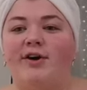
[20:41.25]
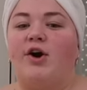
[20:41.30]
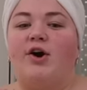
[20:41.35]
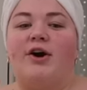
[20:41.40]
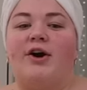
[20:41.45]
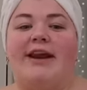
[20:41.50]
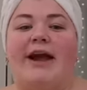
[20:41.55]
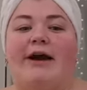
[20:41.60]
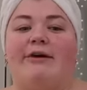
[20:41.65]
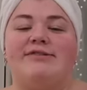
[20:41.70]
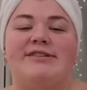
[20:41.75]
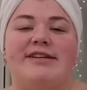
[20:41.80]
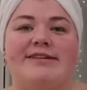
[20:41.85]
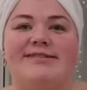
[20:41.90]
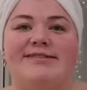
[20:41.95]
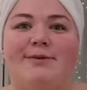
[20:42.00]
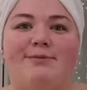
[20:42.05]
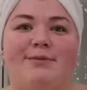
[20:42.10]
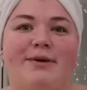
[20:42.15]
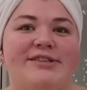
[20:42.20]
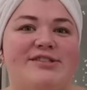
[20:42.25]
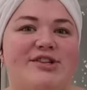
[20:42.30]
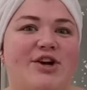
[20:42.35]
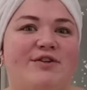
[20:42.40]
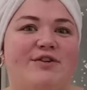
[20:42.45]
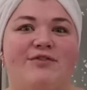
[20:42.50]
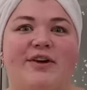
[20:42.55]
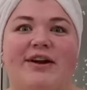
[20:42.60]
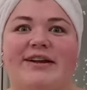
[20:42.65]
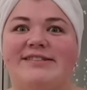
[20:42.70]
her announcing something to
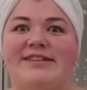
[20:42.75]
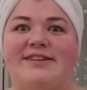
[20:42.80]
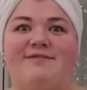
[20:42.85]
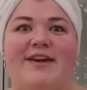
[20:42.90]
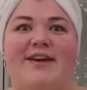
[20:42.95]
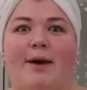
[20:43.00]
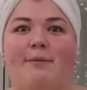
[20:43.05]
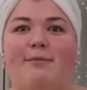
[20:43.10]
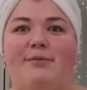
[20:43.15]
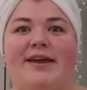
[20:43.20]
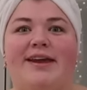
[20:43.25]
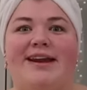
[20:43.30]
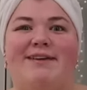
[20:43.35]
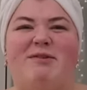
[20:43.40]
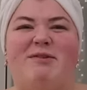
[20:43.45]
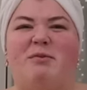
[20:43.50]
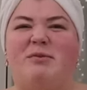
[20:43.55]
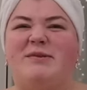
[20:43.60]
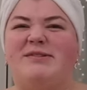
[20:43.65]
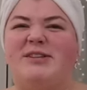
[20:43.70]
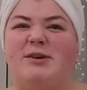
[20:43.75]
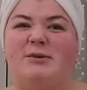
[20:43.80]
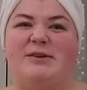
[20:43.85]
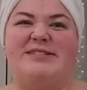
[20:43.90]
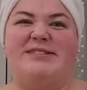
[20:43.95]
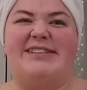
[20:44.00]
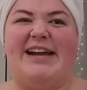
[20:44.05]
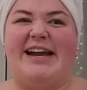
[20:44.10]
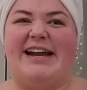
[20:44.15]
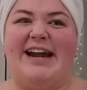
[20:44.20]
her friends and family and everyone was so
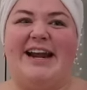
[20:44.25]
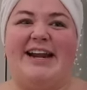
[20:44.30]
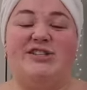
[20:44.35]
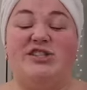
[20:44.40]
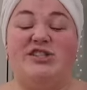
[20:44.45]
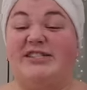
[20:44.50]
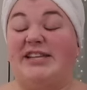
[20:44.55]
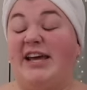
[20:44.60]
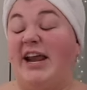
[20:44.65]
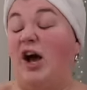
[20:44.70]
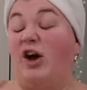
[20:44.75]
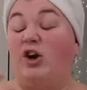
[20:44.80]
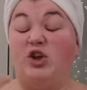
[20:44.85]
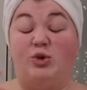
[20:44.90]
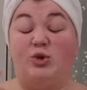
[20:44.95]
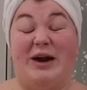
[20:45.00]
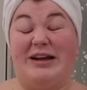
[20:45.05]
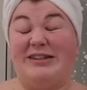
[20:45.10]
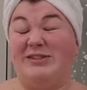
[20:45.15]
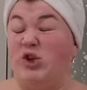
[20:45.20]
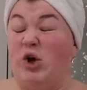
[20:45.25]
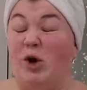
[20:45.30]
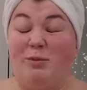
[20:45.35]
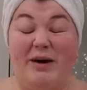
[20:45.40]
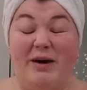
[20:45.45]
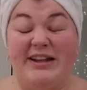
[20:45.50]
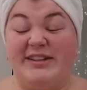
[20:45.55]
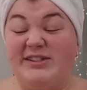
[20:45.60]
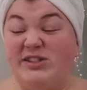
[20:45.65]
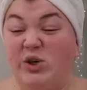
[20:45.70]
excited and she said, oh, you guys know
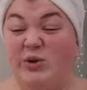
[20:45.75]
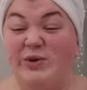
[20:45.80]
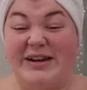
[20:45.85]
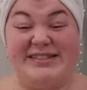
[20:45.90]
about it soon.